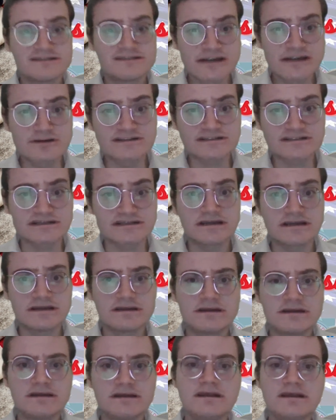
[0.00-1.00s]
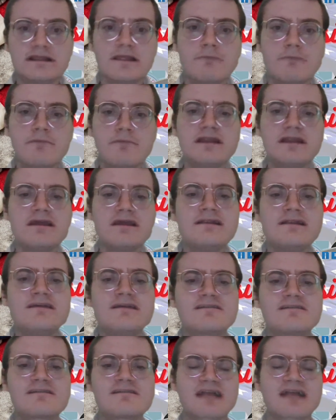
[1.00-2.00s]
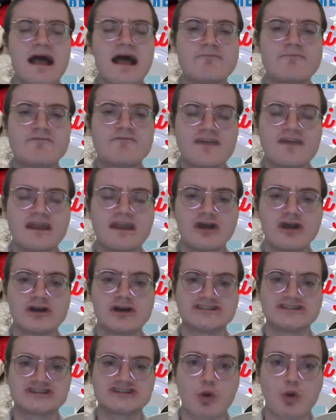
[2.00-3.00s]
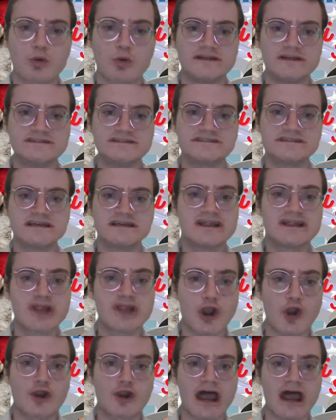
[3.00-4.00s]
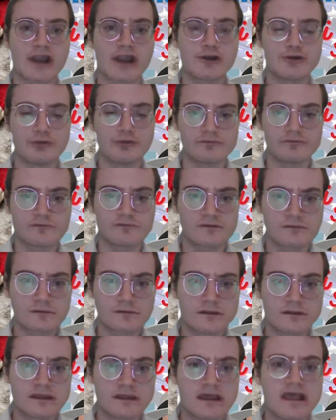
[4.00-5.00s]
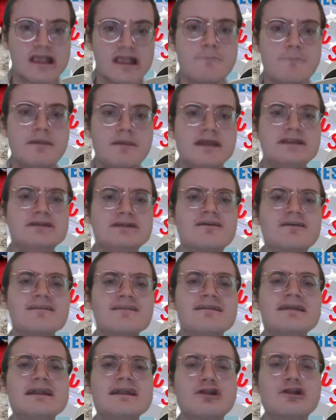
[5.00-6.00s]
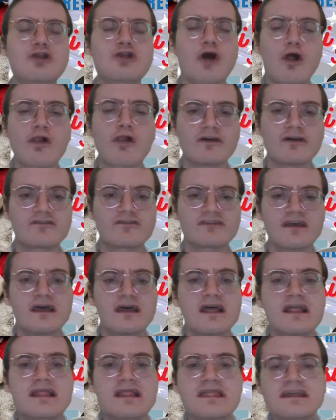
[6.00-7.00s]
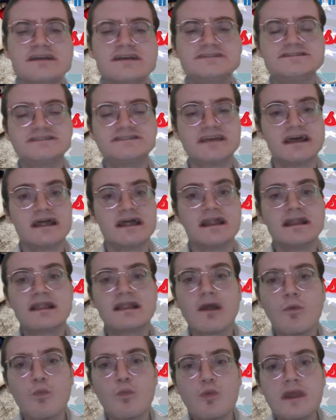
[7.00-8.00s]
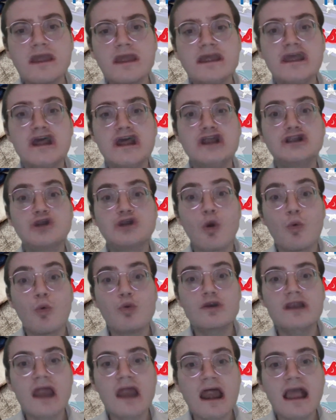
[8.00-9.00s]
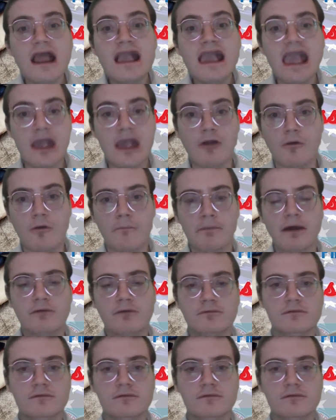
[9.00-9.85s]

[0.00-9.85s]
Seriously, the media needs to stop feeding us stories that are not news. The media doesn't need to tell us things that we don't deserve.